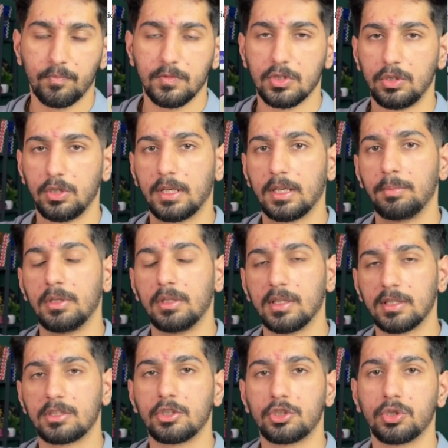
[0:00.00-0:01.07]
So you can be
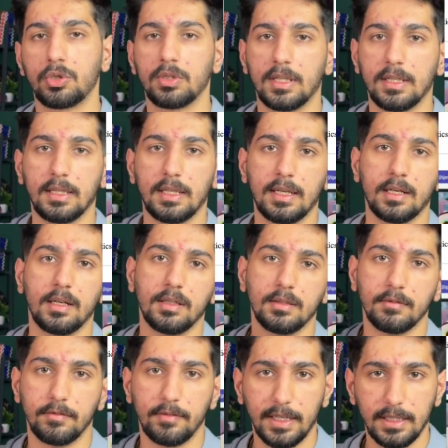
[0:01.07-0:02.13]
rest assured that they are
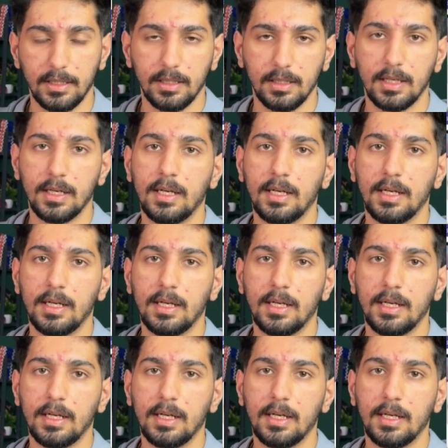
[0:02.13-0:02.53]
vetted.